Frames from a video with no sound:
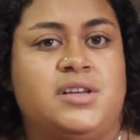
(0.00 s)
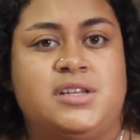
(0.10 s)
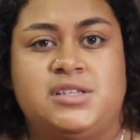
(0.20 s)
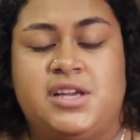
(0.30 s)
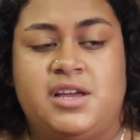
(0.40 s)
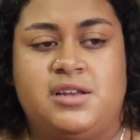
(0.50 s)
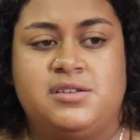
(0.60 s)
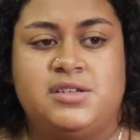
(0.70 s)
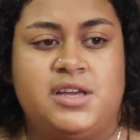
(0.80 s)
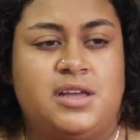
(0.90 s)
10
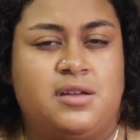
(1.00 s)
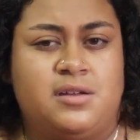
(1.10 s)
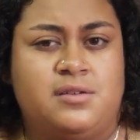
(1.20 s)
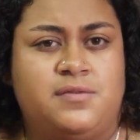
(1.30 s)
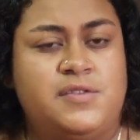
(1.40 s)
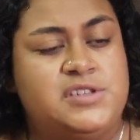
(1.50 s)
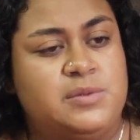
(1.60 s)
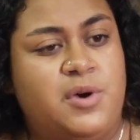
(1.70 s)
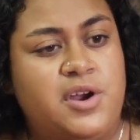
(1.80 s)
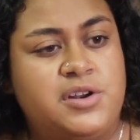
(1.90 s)
to 15
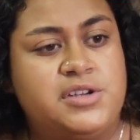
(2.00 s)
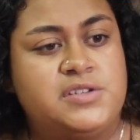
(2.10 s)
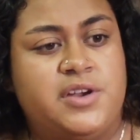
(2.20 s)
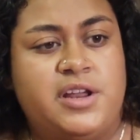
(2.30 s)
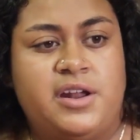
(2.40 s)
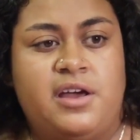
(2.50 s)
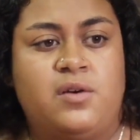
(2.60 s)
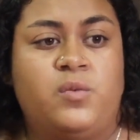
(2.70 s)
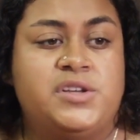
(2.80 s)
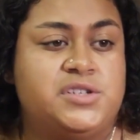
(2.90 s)
partners right now
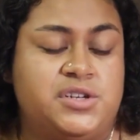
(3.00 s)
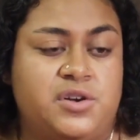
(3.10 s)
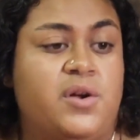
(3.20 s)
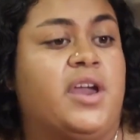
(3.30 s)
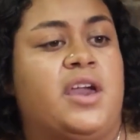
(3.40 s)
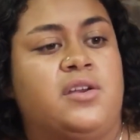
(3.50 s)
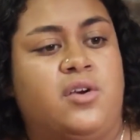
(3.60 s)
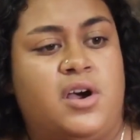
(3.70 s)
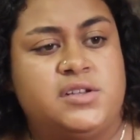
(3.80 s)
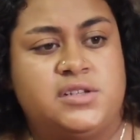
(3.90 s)
in Western New York and
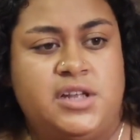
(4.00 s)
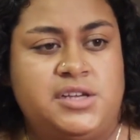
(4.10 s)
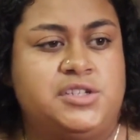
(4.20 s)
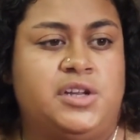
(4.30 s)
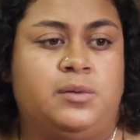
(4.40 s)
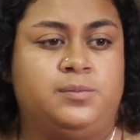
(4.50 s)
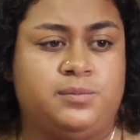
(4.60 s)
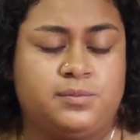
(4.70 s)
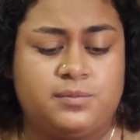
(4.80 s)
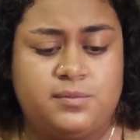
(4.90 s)
across the nation.
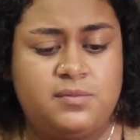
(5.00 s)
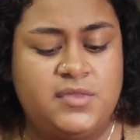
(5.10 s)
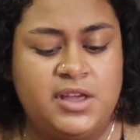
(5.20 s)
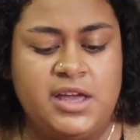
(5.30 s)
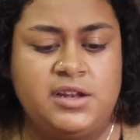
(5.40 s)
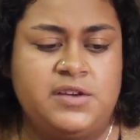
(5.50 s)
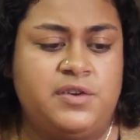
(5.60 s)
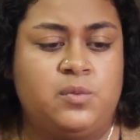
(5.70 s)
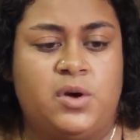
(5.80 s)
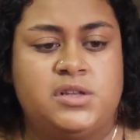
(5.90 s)
And
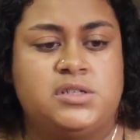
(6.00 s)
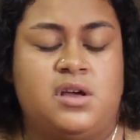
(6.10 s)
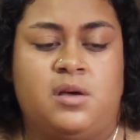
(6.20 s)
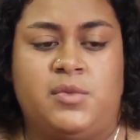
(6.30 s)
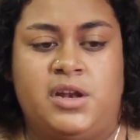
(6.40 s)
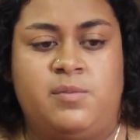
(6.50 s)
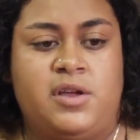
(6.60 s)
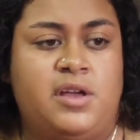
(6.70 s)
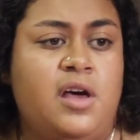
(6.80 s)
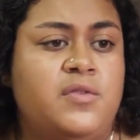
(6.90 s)
different ones,
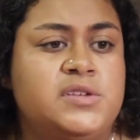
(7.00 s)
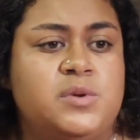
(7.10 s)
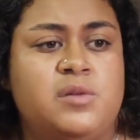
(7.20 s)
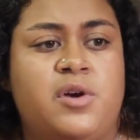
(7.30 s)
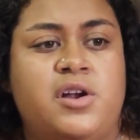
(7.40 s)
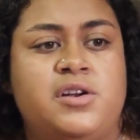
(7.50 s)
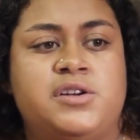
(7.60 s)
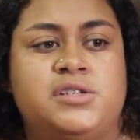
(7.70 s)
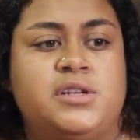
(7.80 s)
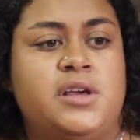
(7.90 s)
Independent Health is one of the
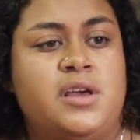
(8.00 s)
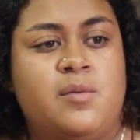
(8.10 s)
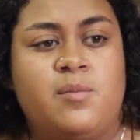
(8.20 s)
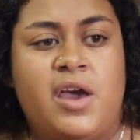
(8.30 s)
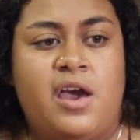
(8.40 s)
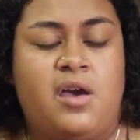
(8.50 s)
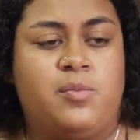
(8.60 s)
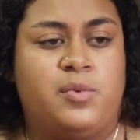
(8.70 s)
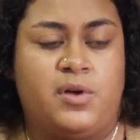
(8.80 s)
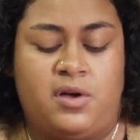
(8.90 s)
partners, MAP,
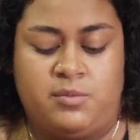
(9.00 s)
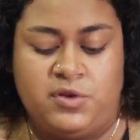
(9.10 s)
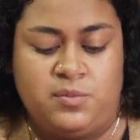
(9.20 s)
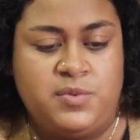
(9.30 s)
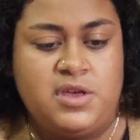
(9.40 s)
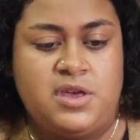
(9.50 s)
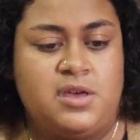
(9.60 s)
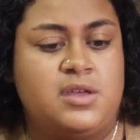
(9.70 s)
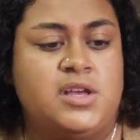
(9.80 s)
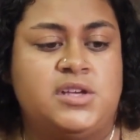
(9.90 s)

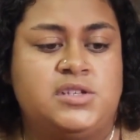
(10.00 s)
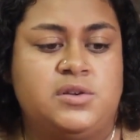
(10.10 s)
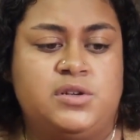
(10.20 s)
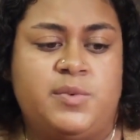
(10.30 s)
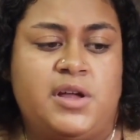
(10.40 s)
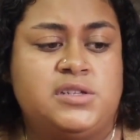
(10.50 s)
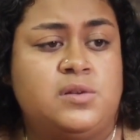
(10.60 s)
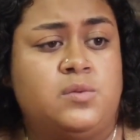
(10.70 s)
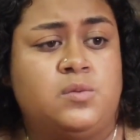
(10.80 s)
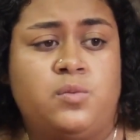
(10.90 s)
UB. So it depends
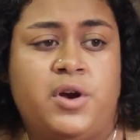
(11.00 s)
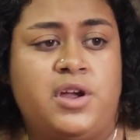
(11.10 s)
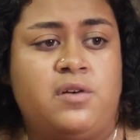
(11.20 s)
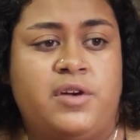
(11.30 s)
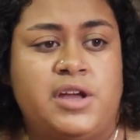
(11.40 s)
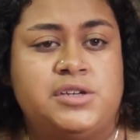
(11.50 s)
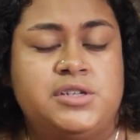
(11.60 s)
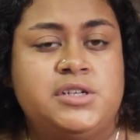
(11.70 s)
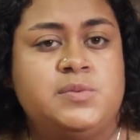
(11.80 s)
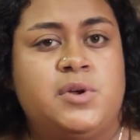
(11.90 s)
on where your range
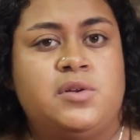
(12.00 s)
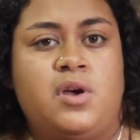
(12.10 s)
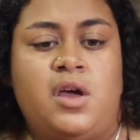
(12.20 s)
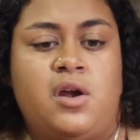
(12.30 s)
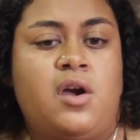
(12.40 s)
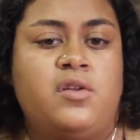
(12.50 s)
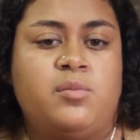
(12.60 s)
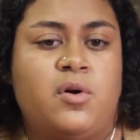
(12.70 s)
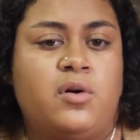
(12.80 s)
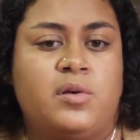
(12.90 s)
is. But in our other
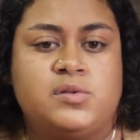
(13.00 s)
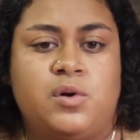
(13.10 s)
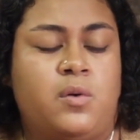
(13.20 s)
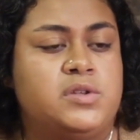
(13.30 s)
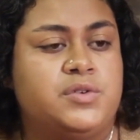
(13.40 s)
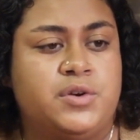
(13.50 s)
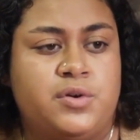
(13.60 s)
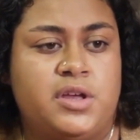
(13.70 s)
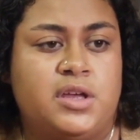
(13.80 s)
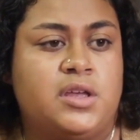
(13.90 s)
programs, we're always
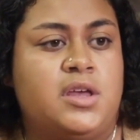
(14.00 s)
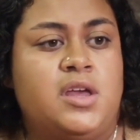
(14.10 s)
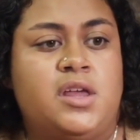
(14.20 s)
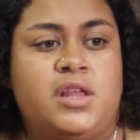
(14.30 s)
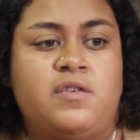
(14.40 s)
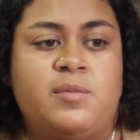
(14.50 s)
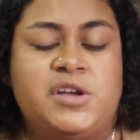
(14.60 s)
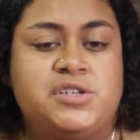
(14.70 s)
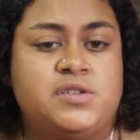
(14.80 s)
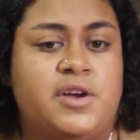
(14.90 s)
recruiting. The
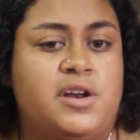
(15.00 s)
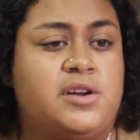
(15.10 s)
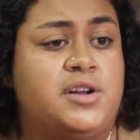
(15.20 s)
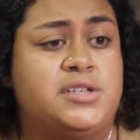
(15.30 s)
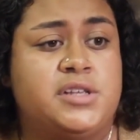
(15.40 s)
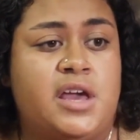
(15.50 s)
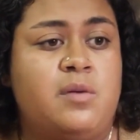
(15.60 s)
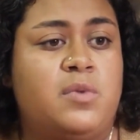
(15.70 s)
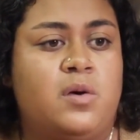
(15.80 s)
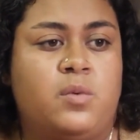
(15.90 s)
information's right on our site,
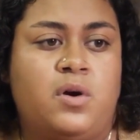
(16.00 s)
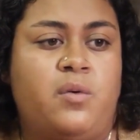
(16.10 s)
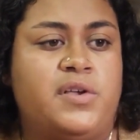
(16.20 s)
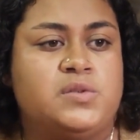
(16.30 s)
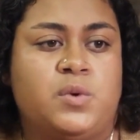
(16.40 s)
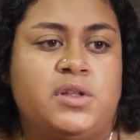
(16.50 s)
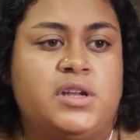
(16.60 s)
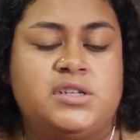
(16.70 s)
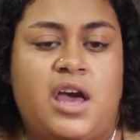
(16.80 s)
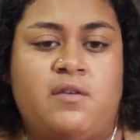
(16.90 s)
but we're always willing
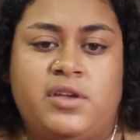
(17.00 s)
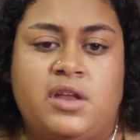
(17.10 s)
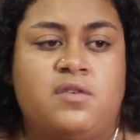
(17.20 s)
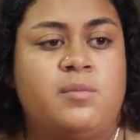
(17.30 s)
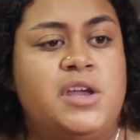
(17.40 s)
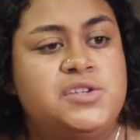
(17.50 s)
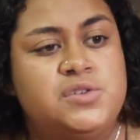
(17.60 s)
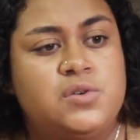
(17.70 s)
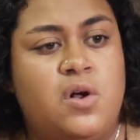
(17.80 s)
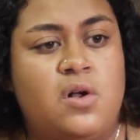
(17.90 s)
to have like
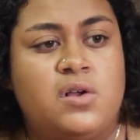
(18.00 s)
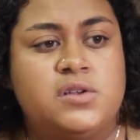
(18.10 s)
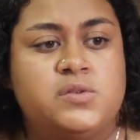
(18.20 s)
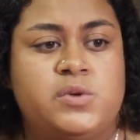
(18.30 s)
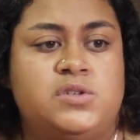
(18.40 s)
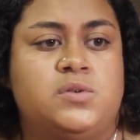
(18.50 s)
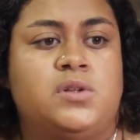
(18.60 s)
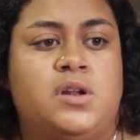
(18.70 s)
informational calls. We do a lot of